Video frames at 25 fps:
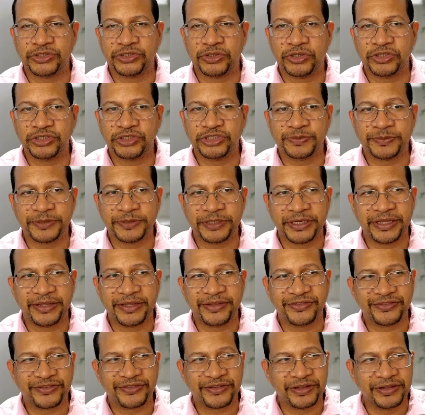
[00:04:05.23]
Hirschman
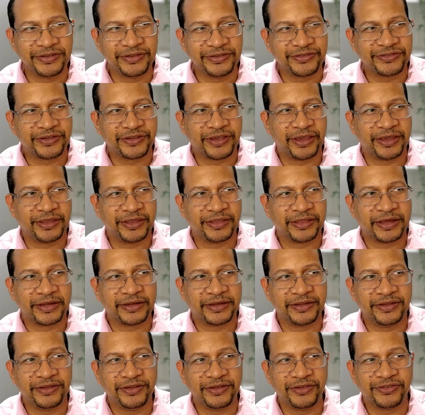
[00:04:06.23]
is still saying that
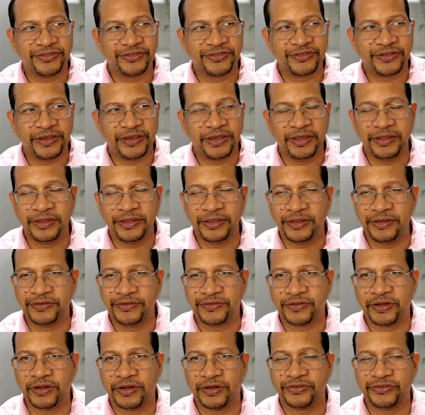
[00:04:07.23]
he is seeing
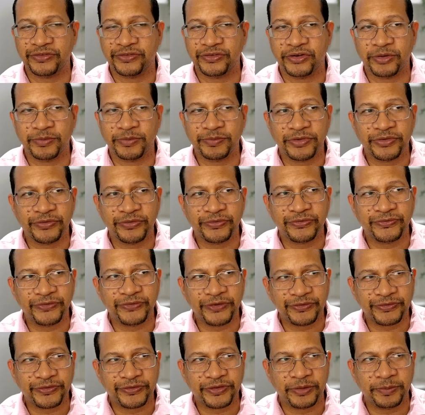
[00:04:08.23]
these clots in up to
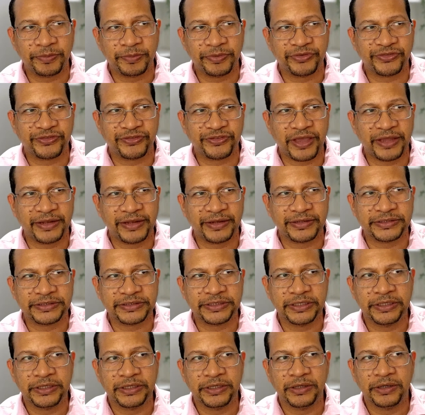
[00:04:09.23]
50%
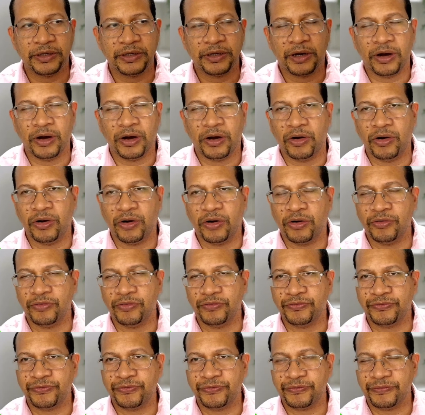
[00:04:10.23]

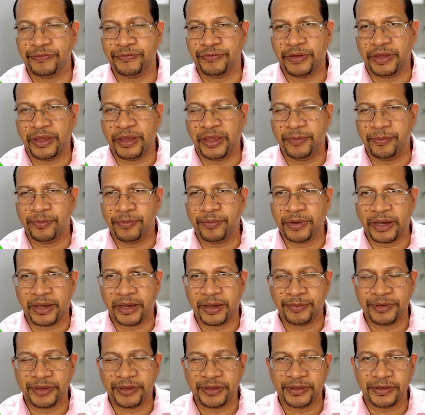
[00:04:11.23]
of
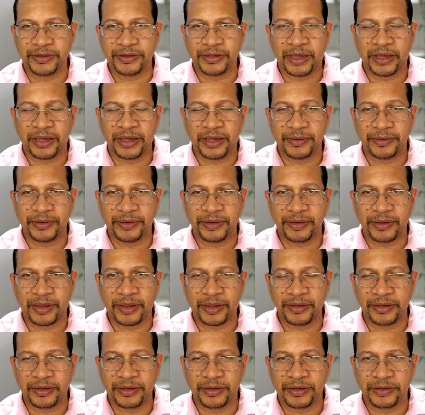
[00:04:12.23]
embalming
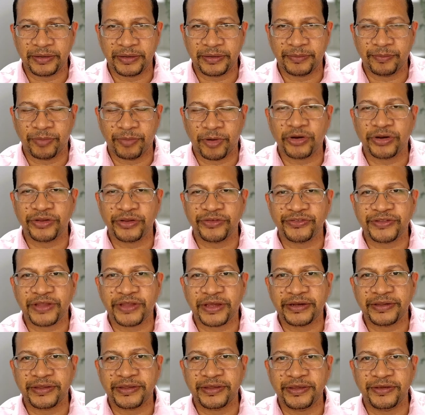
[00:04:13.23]
in bodies
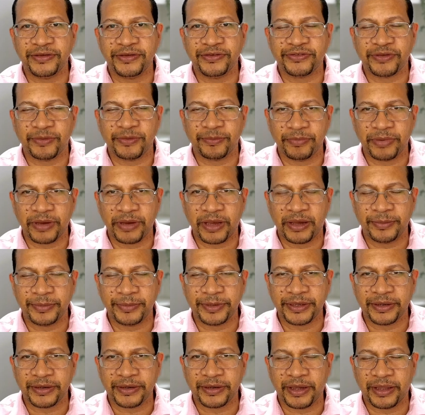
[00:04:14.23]
that he is
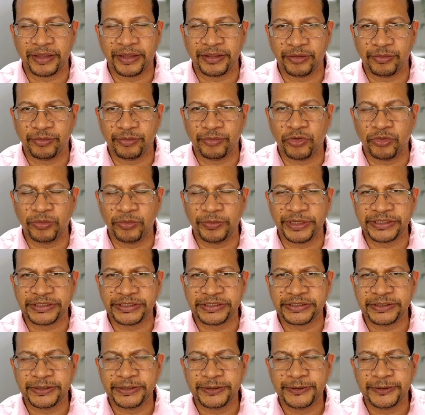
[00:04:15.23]
embalming at the moment.